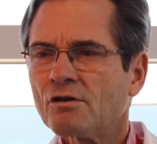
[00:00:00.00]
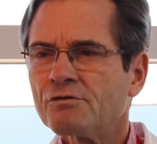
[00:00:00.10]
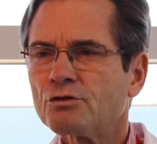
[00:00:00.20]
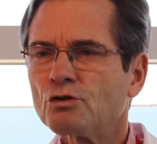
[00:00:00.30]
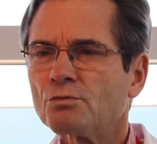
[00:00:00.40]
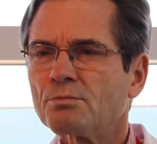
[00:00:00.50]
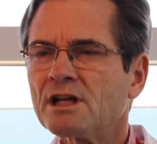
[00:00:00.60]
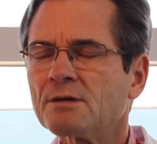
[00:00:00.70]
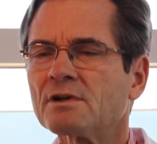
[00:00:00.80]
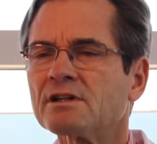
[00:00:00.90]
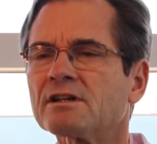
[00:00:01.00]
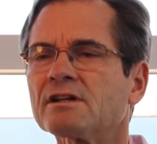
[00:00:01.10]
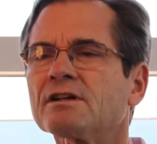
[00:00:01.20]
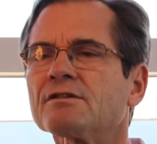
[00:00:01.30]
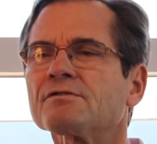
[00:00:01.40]
of new
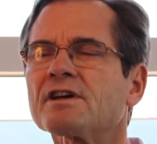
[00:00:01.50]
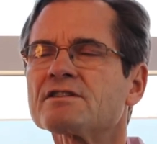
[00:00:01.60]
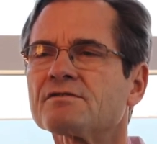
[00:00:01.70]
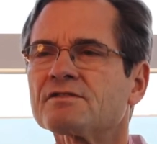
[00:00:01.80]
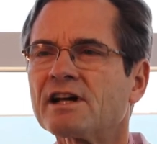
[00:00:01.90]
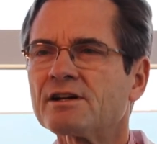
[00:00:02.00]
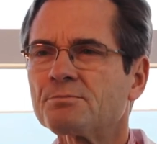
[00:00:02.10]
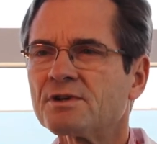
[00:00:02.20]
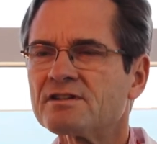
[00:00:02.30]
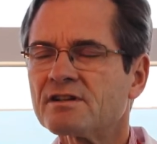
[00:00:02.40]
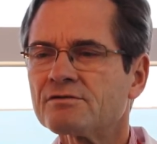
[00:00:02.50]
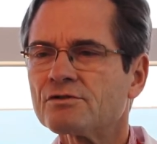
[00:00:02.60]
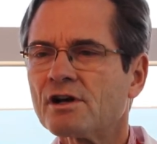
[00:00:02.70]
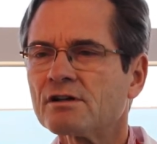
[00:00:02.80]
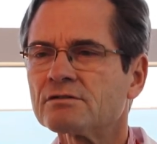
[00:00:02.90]
minimally invasive therapies and
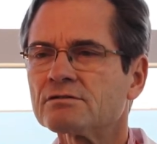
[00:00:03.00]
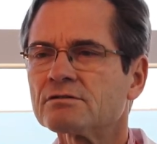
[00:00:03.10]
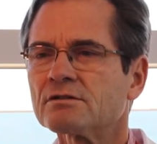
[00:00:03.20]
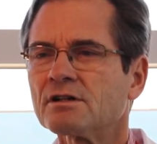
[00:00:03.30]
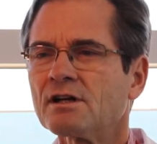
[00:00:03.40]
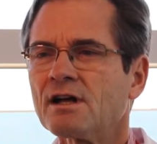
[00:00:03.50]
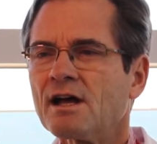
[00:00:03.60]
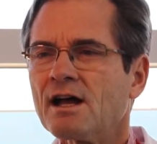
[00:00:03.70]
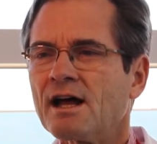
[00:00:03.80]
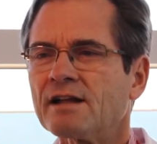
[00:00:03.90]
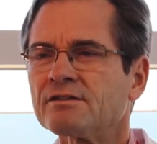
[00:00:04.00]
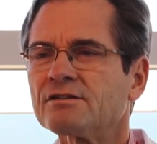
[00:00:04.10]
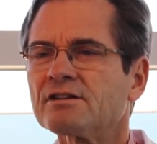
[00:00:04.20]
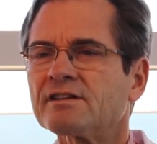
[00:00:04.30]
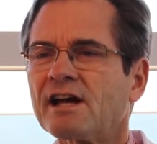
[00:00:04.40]
drugs, and the
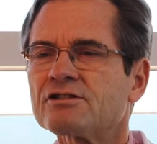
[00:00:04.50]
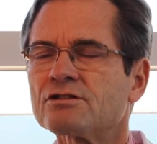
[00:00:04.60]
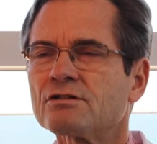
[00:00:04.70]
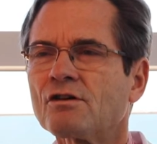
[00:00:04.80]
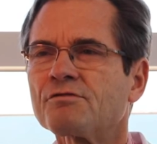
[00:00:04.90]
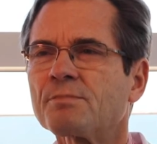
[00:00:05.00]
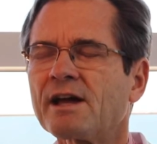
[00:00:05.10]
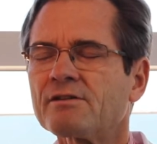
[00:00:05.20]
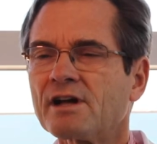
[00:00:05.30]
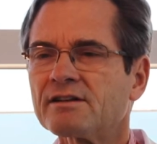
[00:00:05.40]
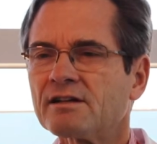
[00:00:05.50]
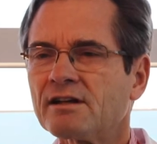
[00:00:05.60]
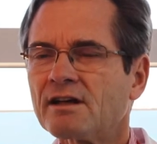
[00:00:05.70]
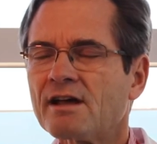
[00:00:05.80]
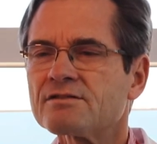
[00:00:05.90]
detection of
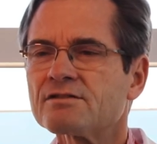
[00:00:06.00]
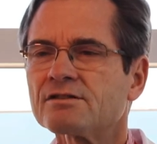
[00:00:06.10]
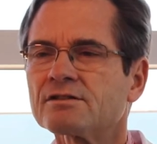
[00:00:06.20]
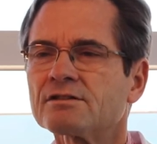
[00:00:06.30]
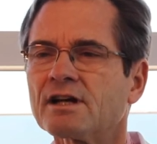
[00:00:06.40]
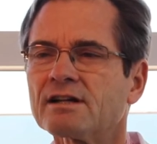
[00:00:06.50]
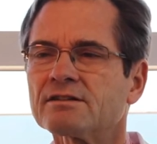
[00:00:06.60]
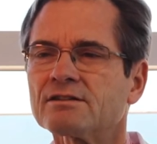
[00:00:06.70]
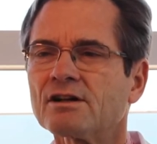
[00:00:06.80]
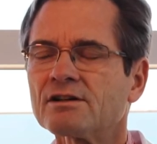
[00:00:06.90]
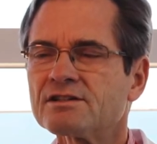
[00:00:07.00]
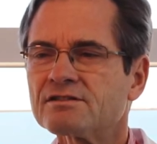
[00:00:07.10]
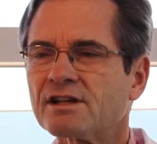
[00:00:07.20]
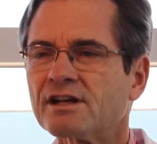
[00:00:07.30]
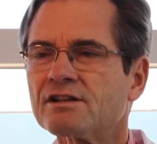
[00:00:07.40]
pancreatic cancer at an early
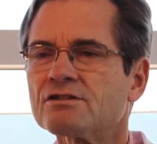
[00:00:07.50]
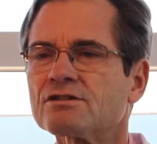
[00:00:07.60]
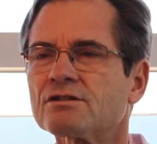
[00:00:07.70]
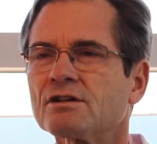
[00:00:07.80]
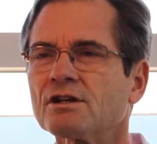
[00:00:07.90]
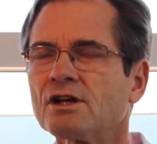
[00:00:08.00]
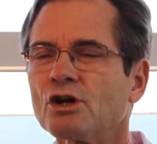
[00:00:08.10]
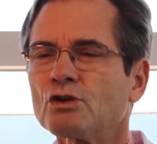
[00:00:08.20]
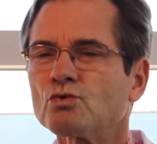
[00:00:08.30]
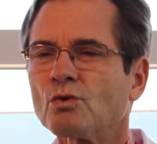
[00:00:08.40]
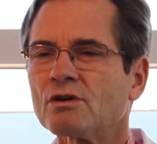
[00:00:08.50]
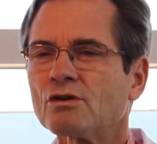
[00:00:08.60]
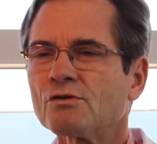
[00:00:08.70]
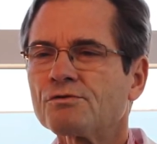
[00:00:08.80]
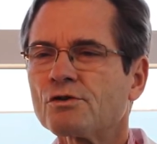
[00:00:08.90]
stage to
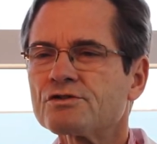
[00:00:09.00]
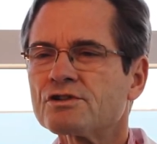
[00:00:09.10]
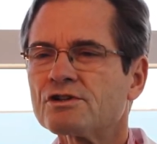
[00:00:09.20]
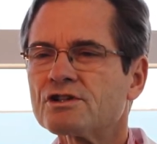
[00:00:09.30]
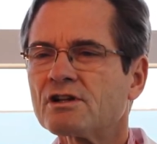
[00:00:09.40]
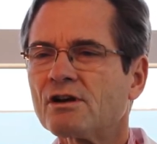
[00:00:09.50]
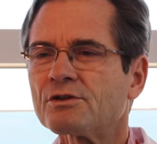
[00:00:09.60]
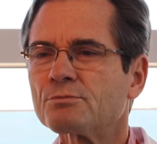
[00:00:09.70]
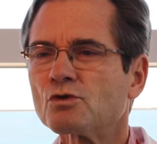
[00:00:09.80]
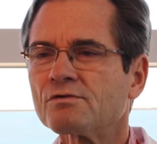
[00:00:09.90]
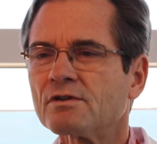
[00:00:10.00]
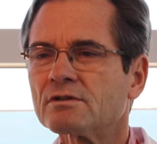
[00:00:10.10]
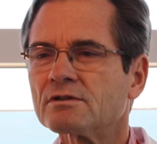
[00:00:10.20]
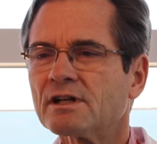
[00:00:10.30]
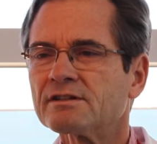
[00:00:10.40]
allow for surgical
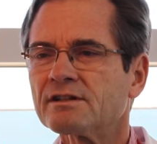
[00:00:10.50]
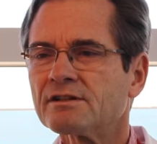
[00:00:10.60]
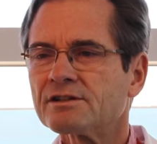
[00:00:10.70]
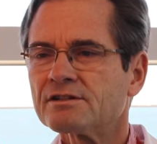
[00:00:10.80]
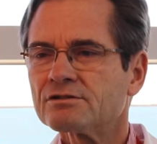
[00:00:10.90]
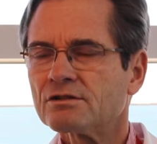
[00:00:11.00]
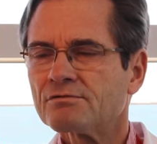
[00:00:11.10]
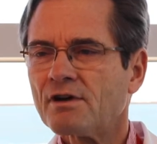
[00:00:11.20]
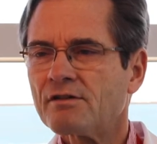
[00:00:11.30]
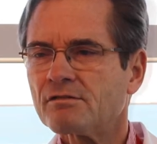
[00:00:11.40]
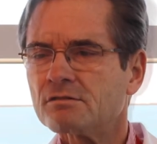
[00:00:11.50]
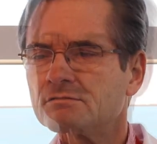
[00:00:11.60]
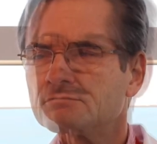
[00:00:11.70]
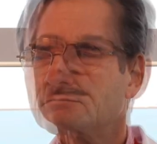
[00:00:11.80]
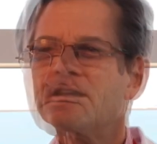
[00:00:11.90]
removal and increased survival.
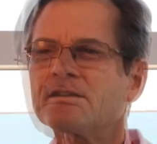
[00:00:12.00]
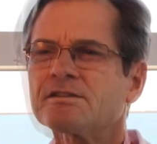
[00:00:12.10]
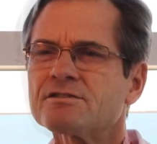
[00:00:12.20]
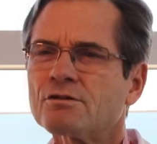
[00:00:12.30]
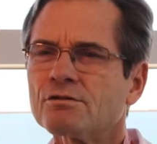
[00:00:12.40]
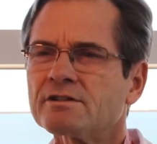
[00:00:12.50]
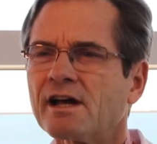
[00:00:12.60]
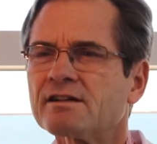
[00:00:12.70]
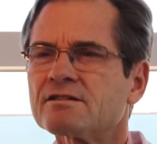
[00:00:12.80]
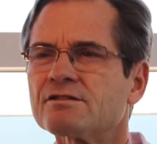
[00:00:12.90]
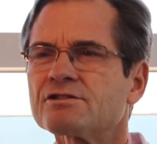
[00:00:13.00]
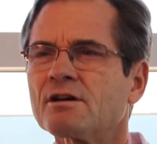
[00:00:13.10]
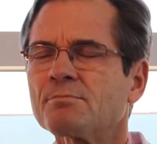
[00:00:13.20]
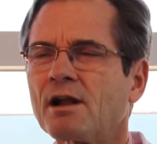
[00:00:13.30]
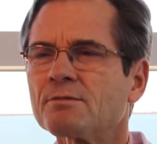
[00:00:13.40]
In this context, the
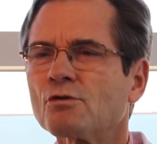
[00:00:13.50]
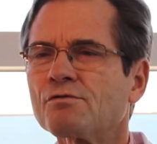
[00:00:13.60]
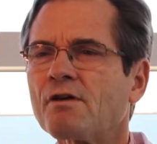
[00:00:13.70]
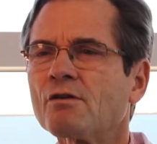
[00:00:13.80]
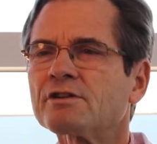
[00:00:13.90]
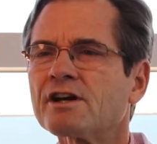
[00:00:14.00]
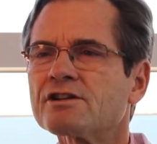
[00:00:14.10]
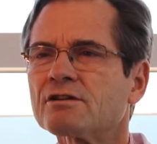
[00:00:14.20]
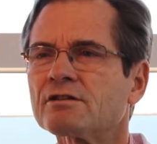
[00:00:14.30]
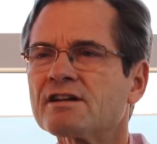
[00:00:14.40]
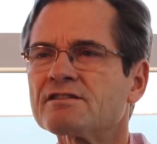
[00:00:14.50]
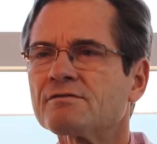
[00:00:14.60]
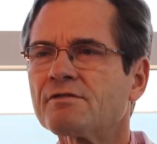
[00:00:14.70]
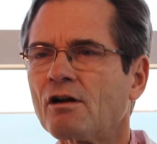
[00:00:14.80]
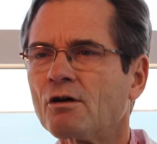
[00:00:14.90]
Champalimaud Foundation has
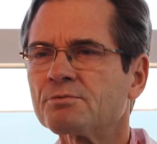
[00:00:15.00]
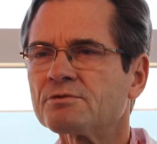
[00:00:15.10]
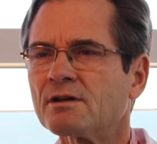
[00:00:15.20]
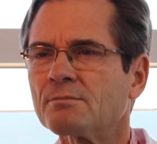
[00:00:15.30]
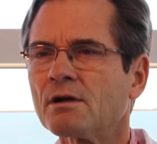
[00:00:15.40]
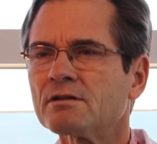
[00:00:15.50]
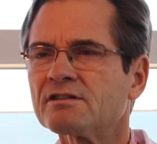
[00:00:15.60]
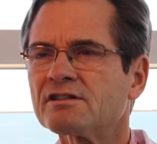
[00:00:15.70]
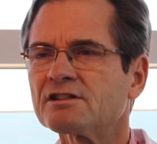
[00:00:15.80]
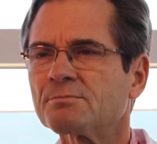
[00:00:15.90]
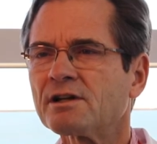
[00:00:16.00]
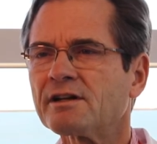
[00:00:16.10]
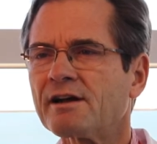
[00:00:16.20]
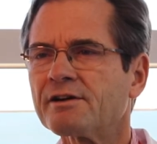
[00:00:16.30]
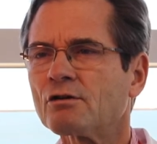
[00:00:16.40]
developed a
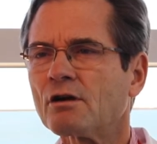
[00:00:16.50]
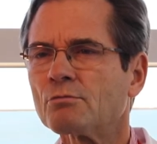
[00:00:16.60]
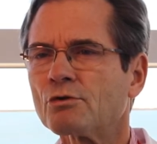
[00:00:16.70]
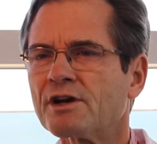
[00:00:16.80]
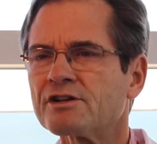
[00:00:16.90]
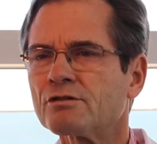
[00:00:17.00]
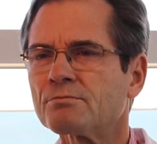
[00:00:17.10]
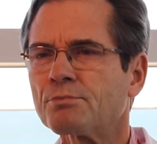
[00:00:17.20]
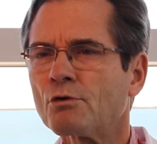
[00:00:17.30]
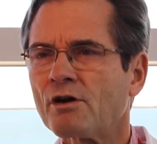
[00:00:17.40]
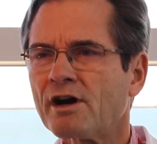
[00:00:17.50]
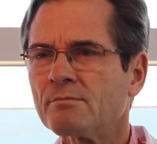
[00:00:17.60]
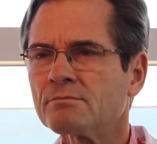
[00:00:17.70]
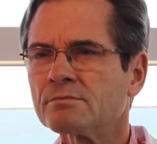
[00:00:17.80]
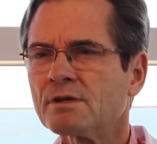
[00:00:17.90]
multidisciplinary collaboration
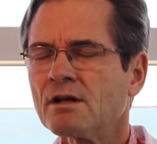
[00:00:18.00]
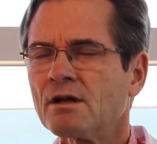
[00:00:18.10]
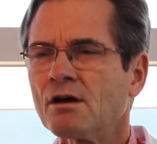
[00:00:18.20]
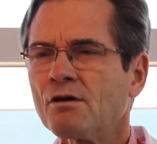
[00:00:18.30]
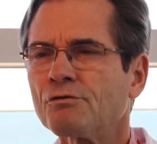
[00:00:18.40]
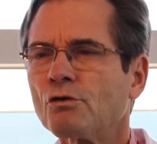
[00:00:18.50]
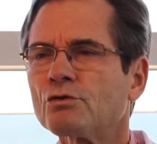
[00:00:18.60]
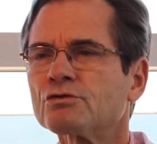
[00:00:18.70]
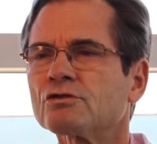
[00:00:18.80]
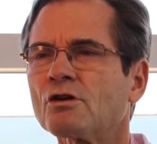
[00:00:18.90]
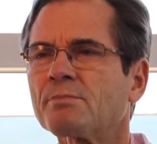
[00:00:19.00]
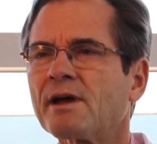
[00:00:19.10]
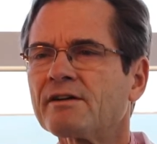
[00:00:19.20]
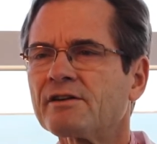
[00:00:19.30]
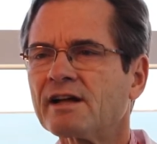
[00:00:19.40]
program focused on
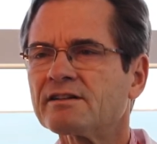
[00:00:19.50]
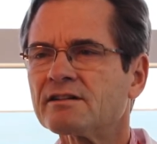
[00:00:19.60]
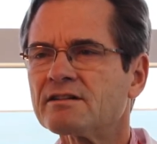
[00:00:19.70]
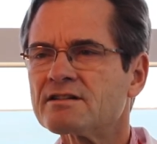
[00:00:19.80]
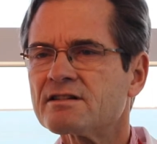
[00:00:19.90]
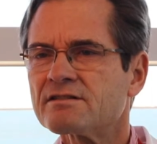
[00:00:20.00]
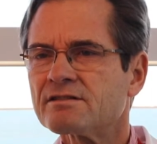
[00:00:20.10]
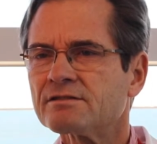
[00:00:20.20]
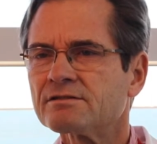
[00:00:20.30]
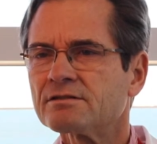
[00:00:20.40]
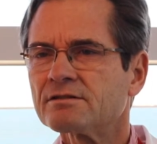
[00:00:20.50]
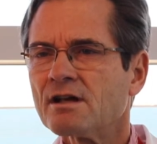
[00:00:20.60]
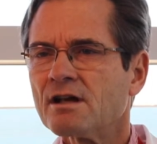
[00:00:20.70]
pancreatic diseases